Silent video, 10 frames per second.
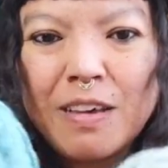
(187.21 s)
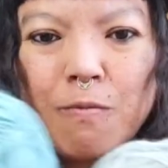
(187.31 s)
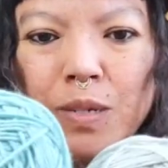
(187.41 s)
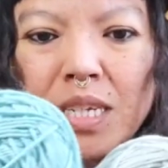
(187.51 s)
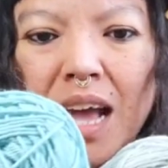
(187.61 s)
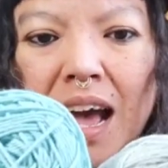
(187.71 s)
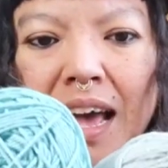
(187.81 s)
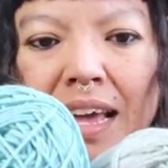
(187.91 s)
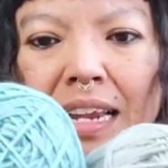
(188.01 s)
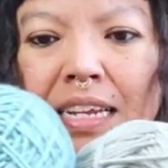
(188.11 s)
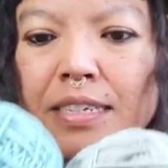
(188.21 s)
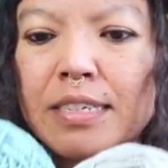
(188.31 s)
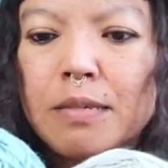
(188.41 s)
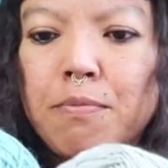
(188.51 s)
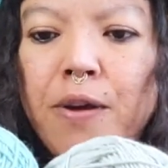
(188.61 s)
which I a little
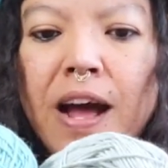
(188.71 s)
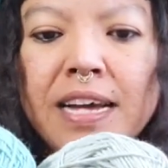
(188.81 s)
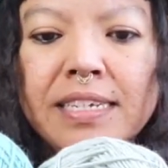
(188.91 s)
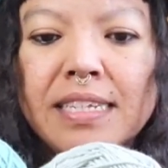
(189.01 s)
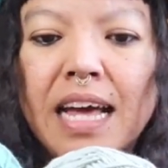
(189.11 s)
surprised.